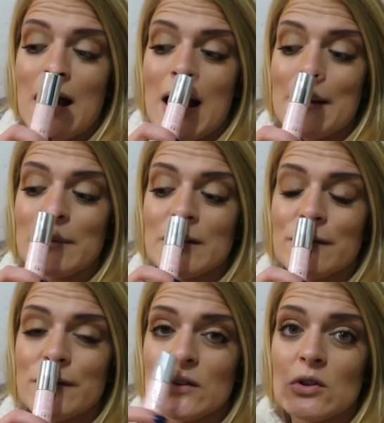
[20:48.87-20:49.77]
I'm going to
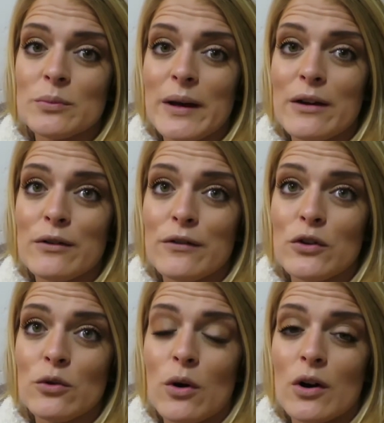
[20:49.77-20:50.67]
film a
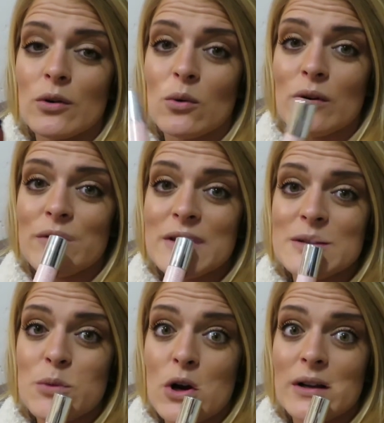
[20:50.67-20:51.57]
review on all of these
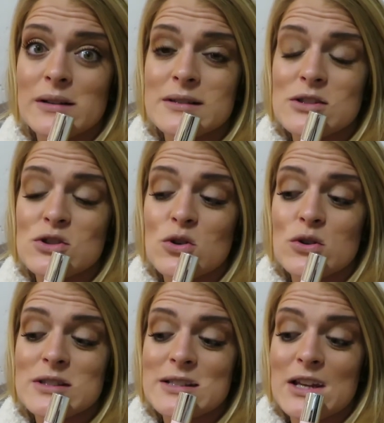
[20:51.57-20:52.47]
products. So
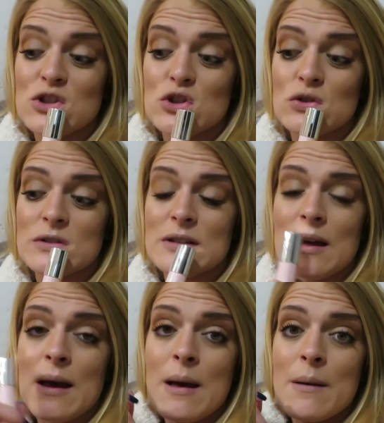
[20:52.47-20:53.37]
stay tuned.
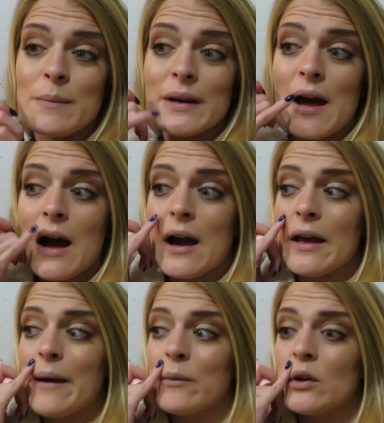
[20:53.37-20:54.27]
But I
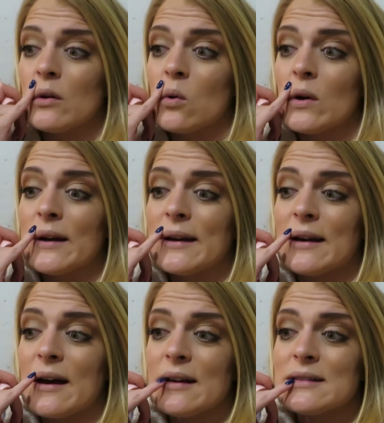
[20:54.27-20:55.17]
am going to call it a
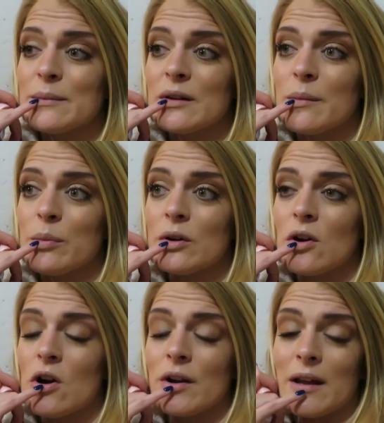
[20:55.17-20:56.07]
night. I'm going to put
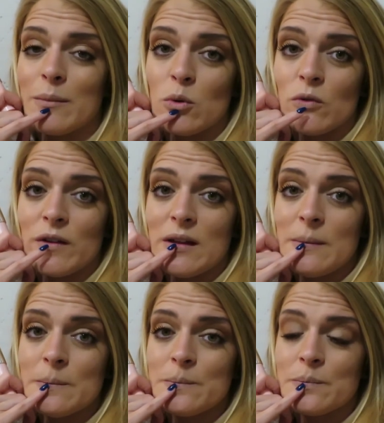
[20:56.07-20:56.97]
on a movie.
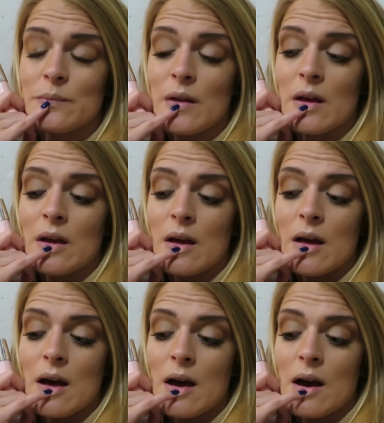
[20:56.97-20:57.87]

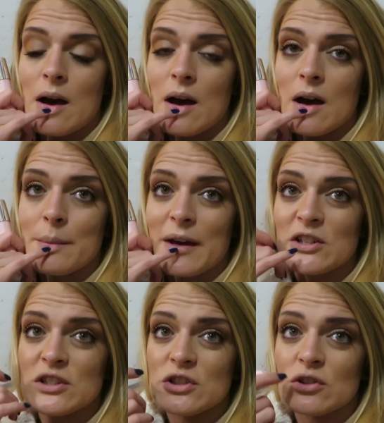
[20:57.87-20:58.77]

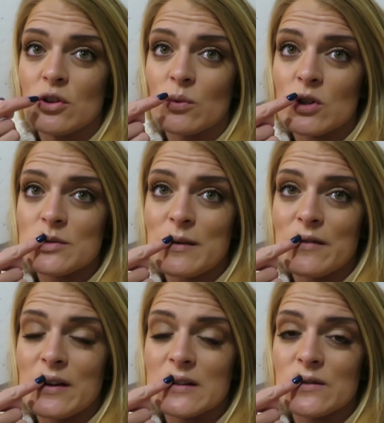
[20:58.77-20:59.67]
Actually, I should go and wash my
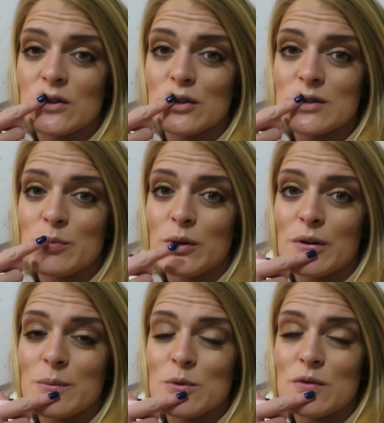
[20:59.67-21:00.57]
face first. Put
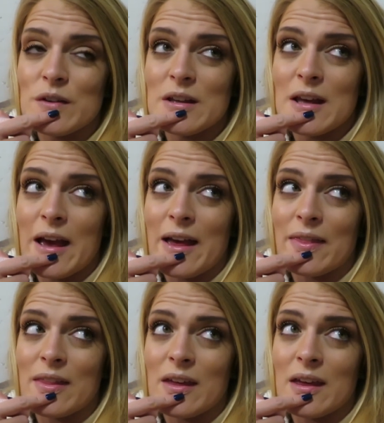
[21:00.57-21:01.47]
on a movie
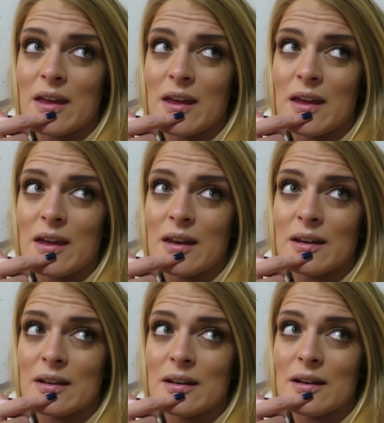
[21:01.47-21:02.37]
and
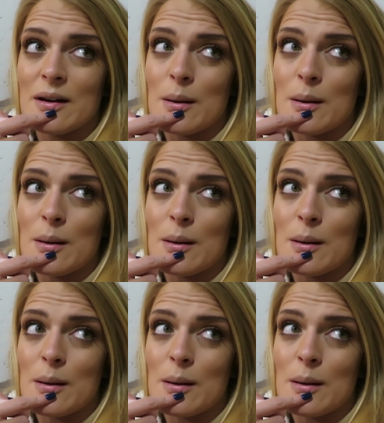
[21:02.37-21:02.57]
then...